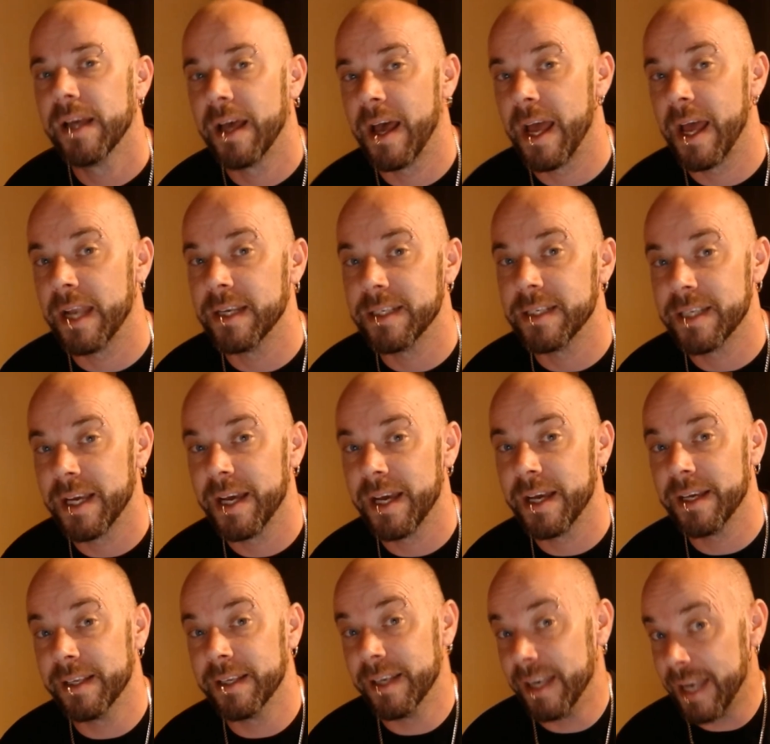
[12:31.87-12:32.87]
And
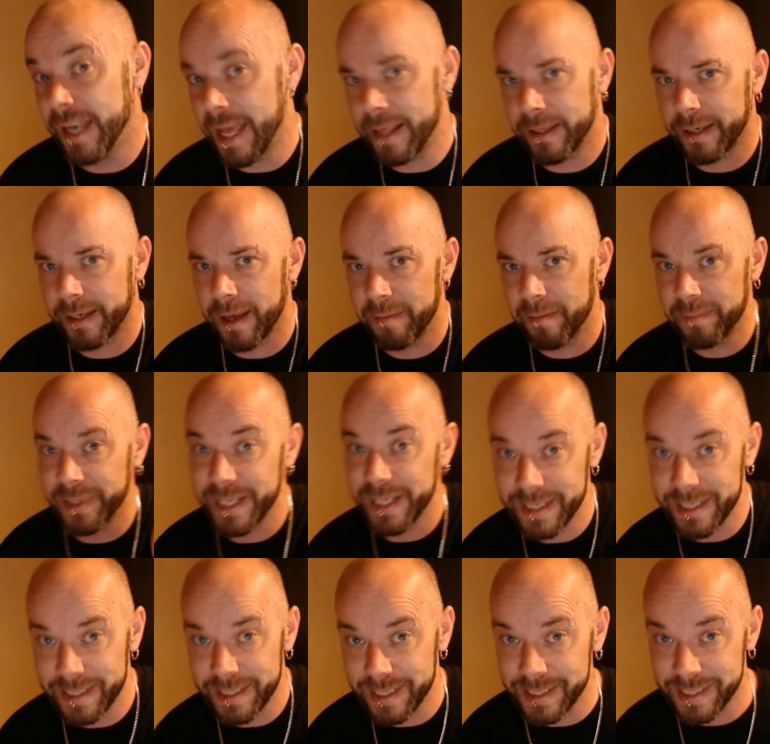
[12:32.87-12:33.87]
let the
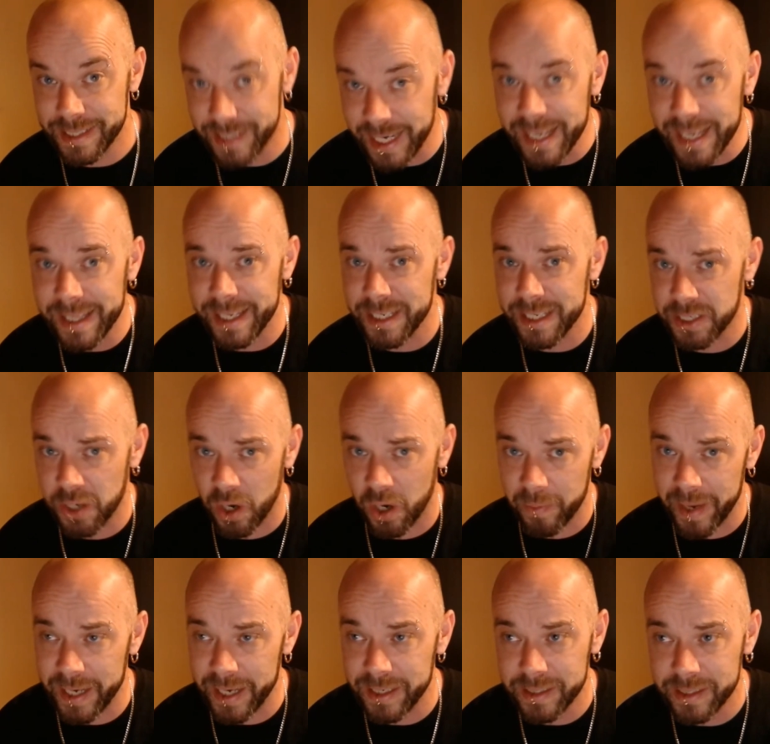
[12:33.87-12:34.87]
companies see these
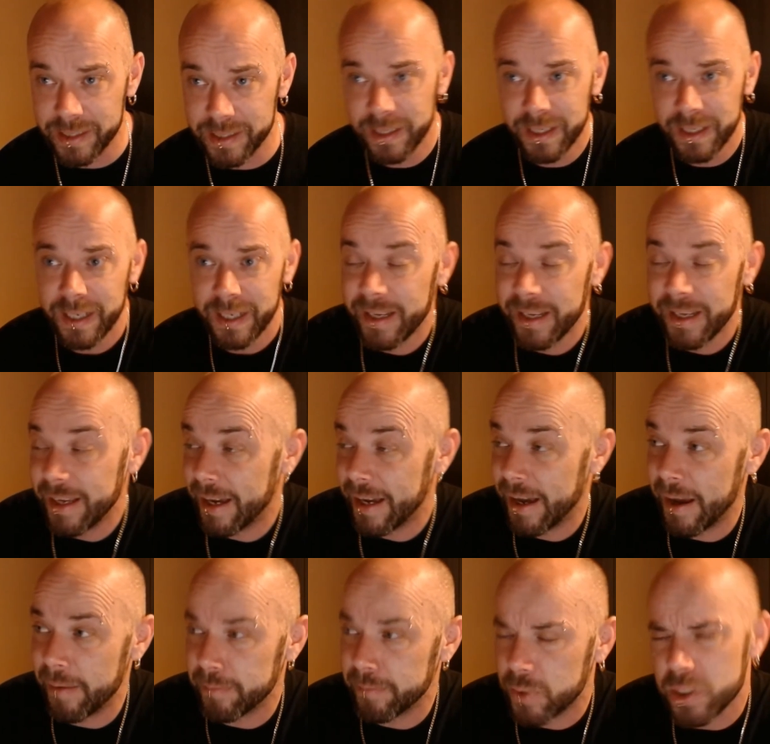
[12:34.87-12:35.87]
comments,
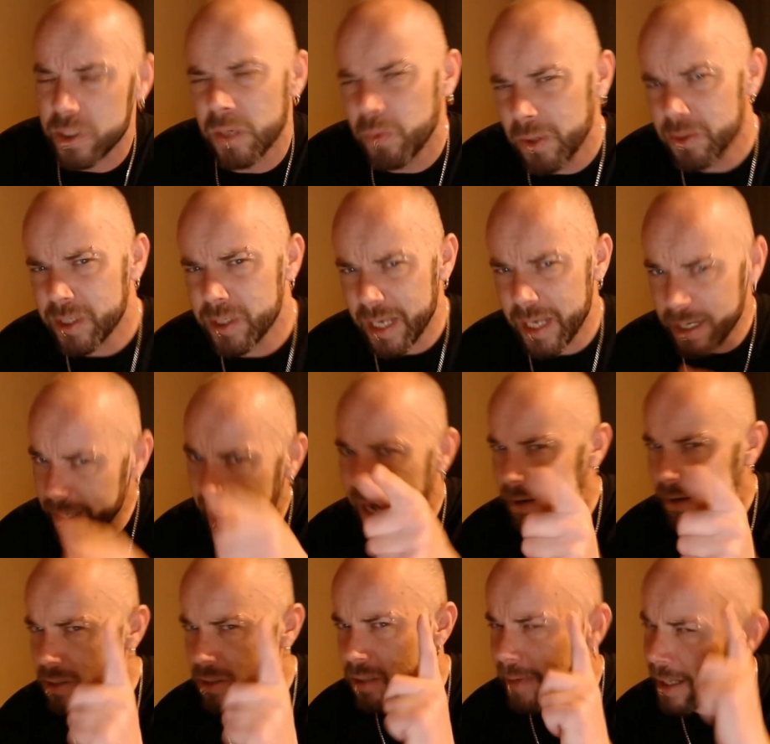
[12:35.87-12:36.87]
because I will send it
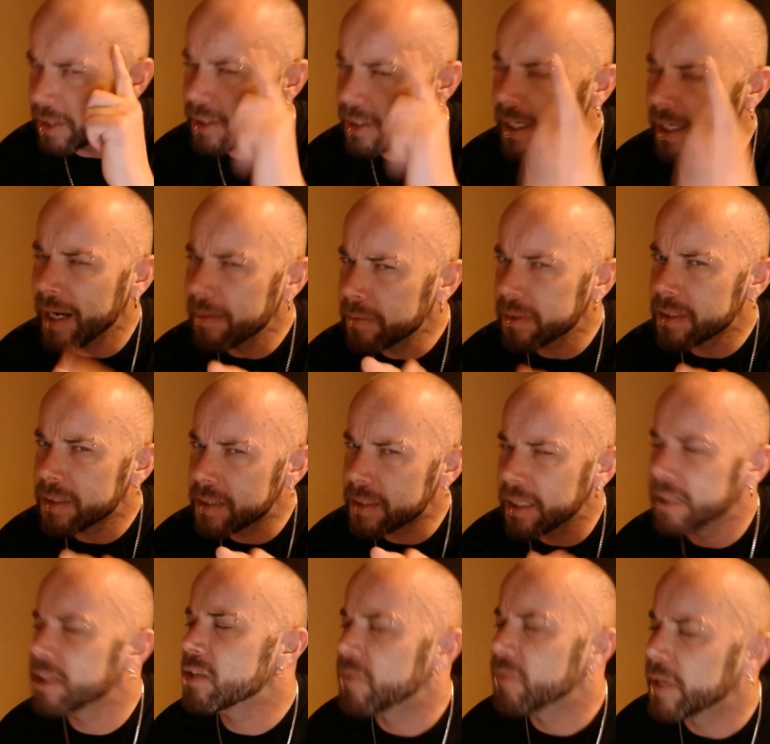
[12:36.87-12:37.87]
out to them. Actually, I'm going to
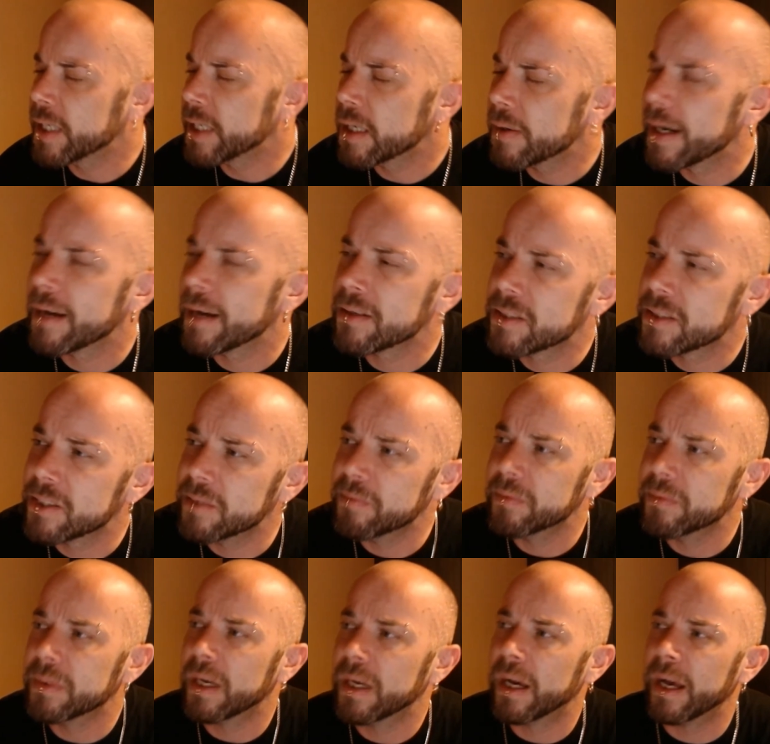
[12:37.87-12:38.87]
send this video out to
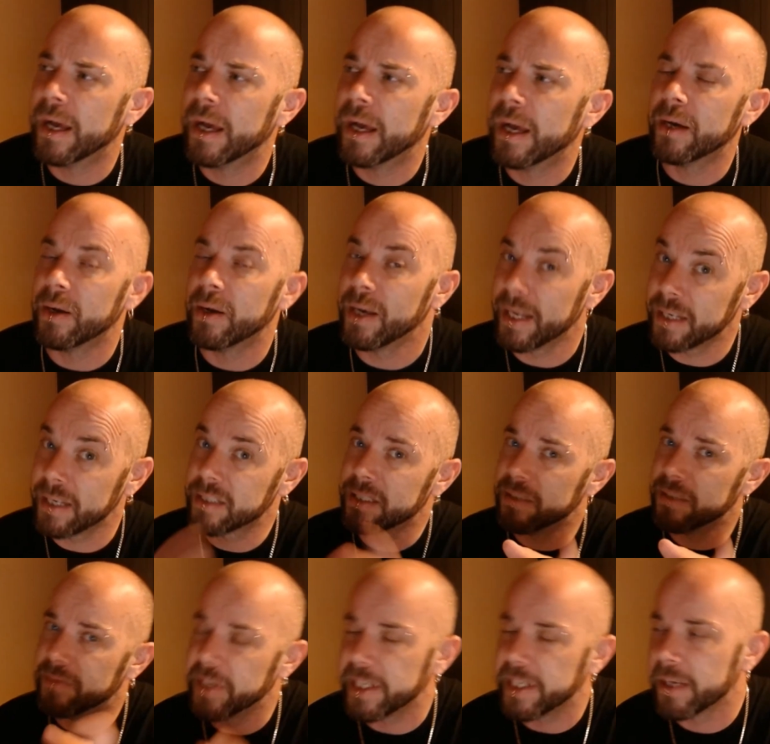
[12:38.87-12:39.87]
them, a link to
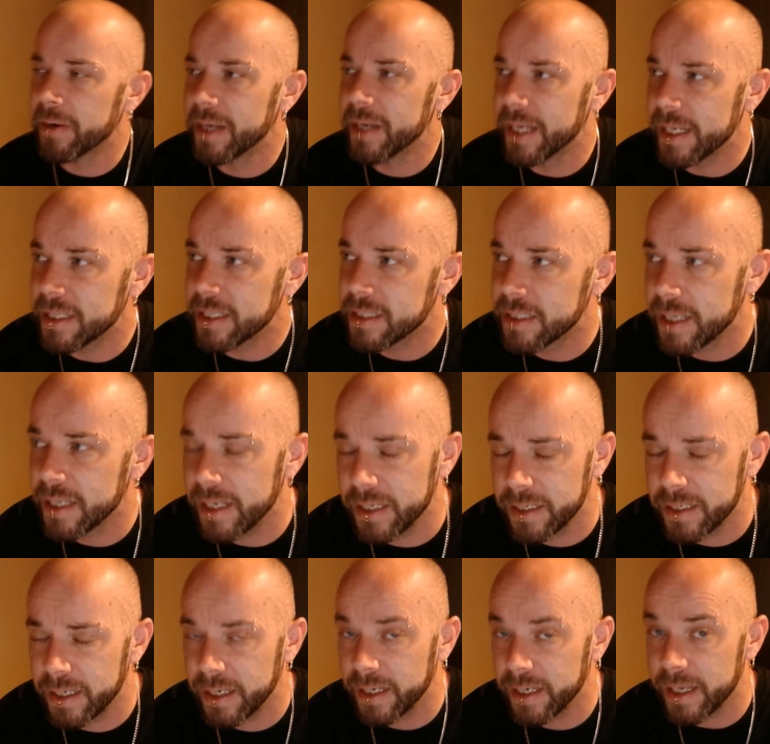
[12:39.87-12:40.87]
the video at least,
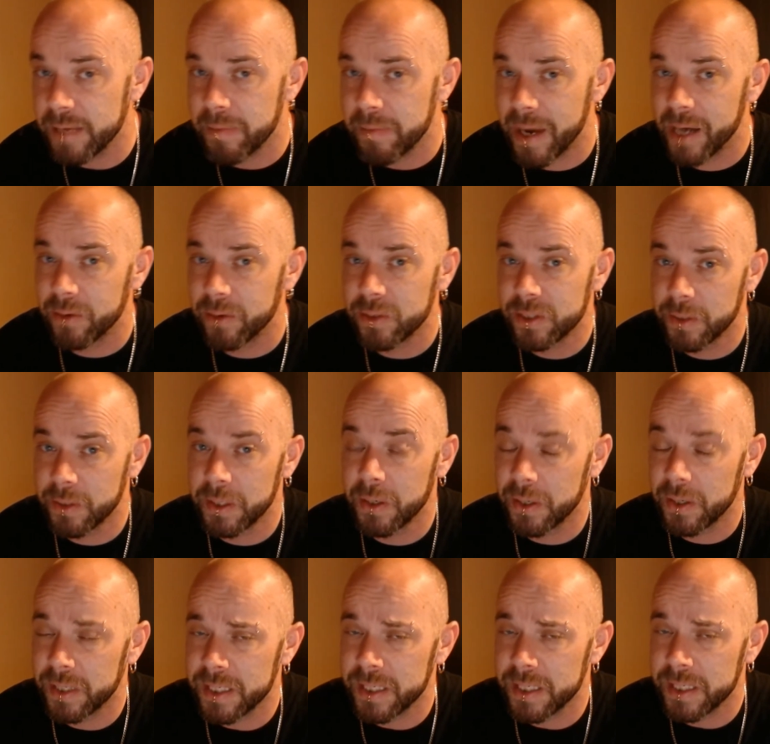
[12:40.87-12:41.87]
in an email to a
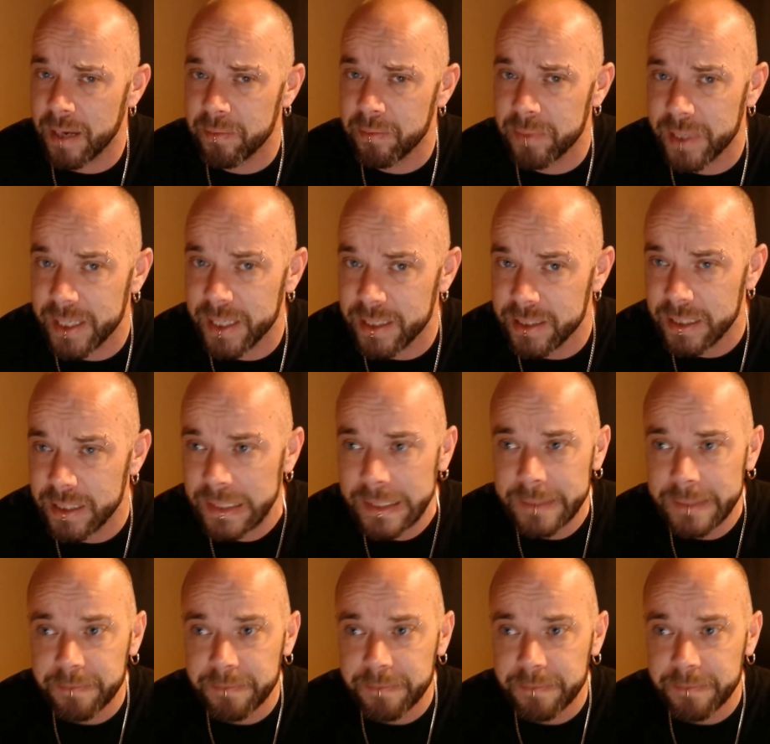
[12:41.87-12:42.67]
lot of these companies,